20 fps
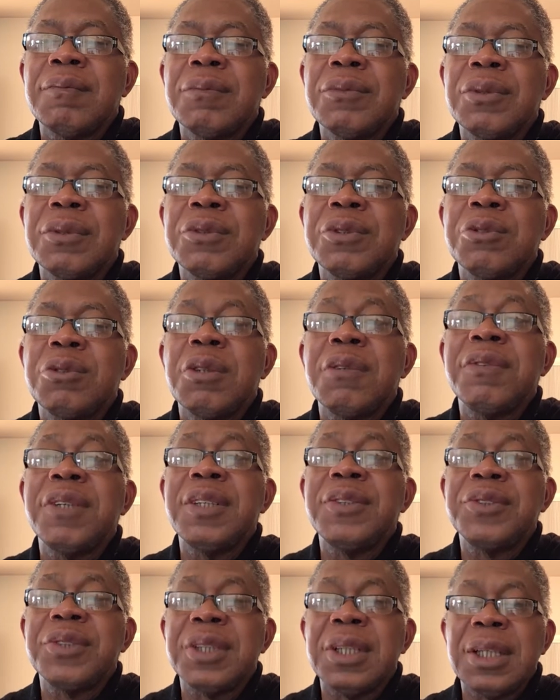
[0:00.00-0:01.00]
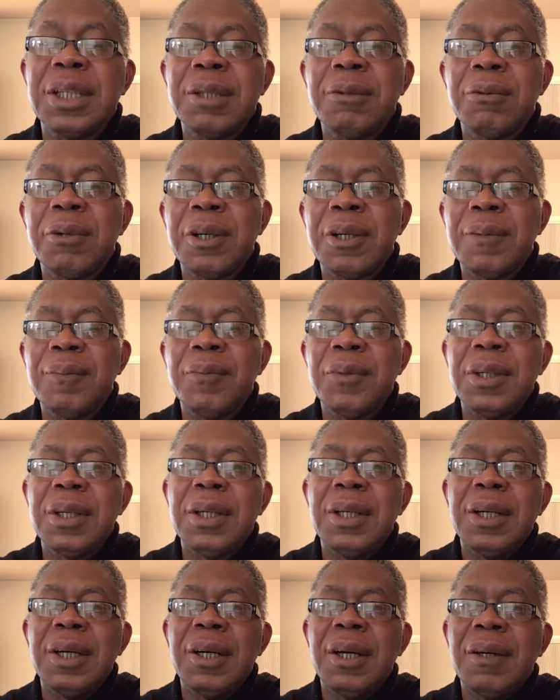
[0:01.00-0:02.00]
Stravinsky, where
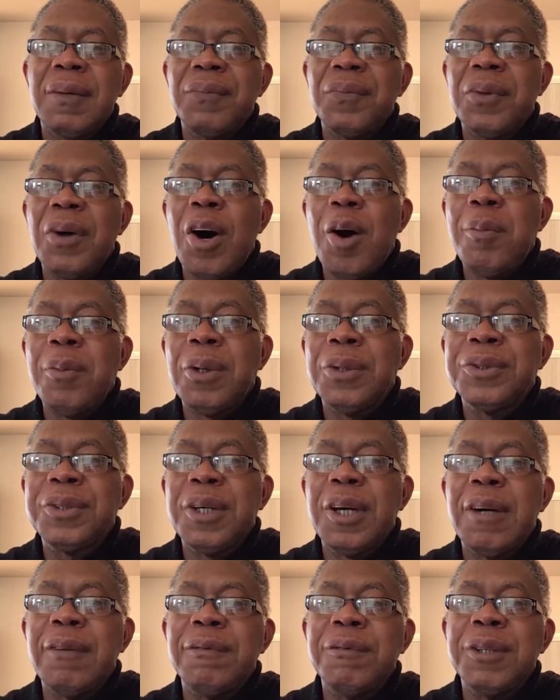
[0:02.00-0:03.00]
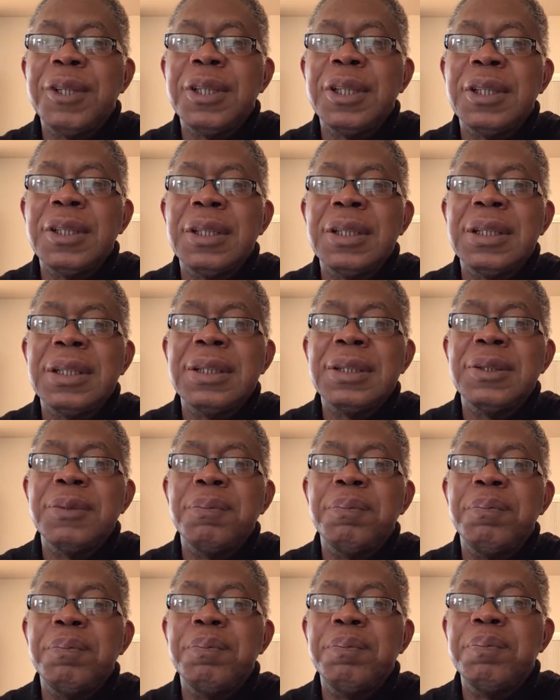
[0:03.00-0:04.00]
almost every
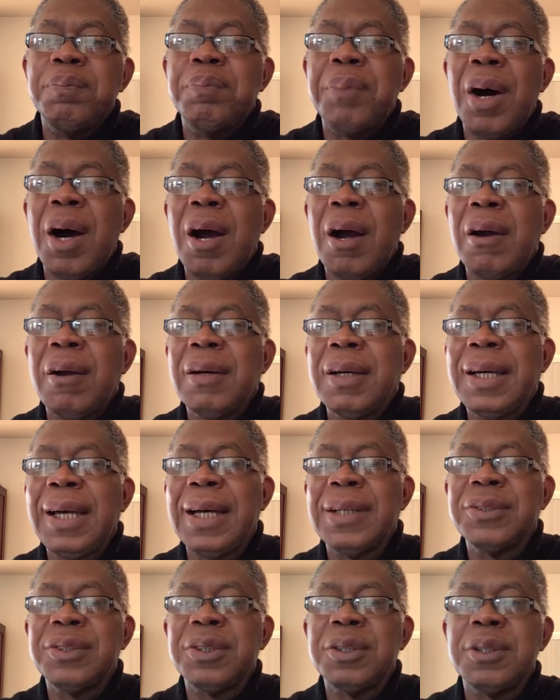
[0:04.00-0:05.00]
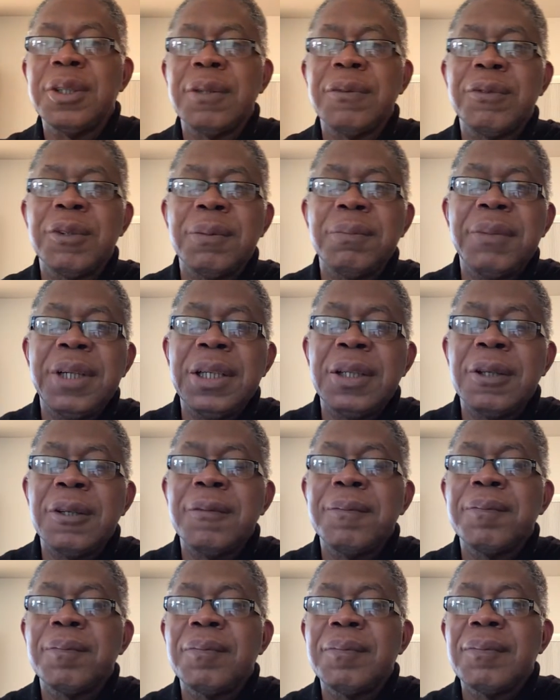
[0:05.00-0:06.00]
bar has a different meter.
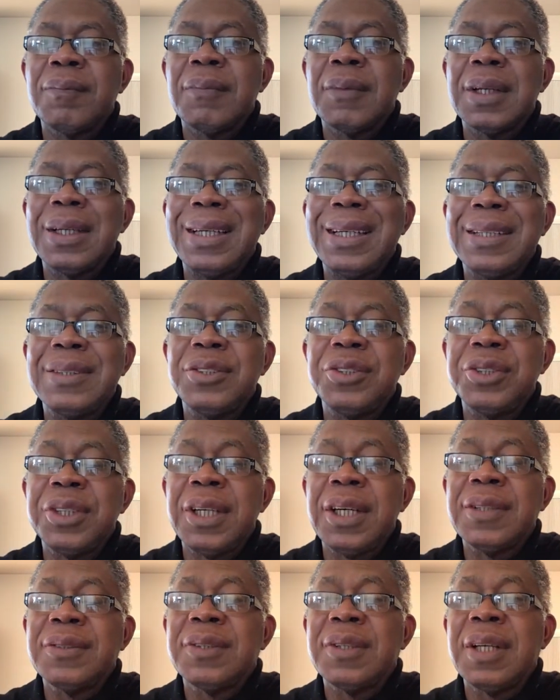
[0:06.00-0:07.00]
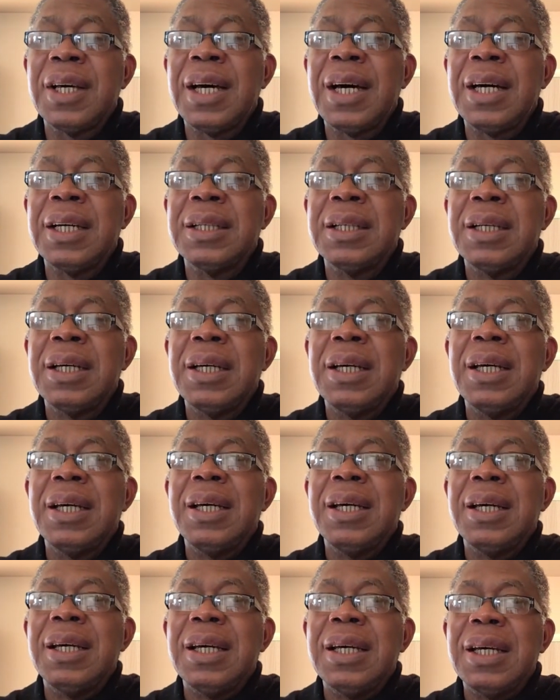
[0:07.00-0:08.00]
It's just that
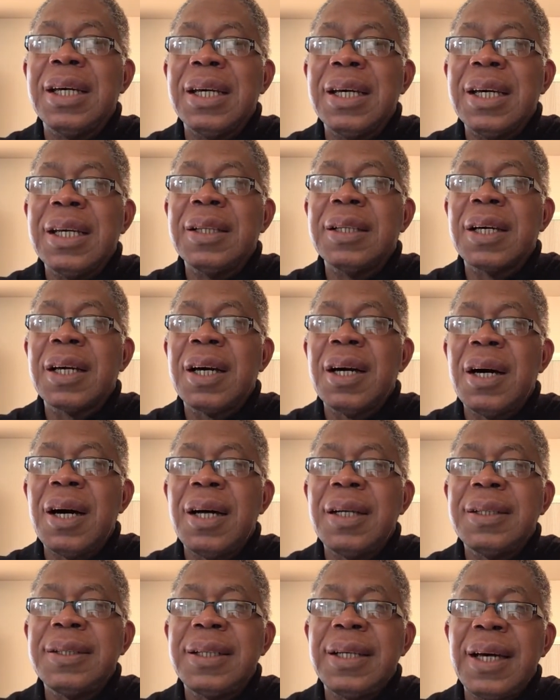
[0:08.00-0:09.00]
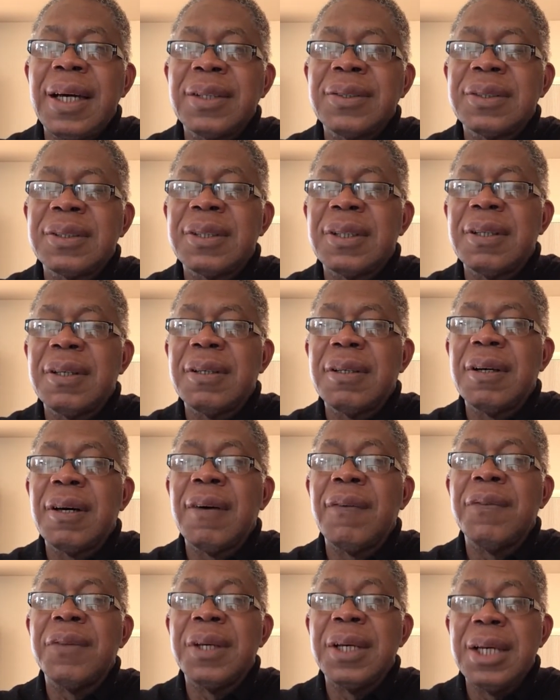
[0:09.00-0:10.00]
in the context
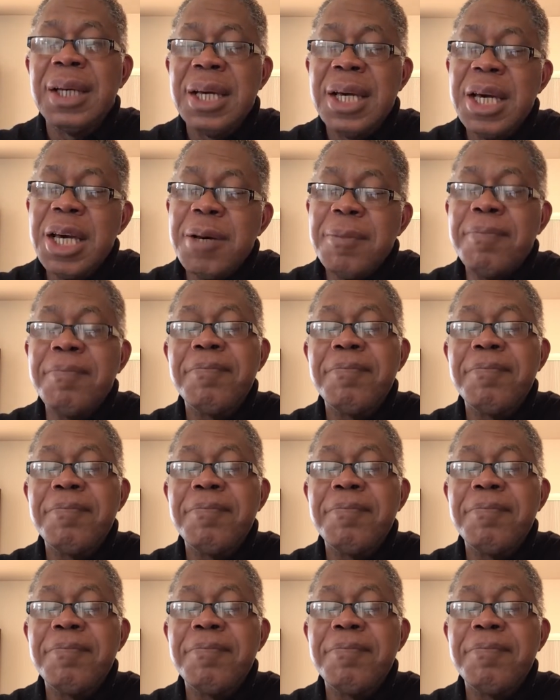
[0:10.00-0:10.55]
of the hymn,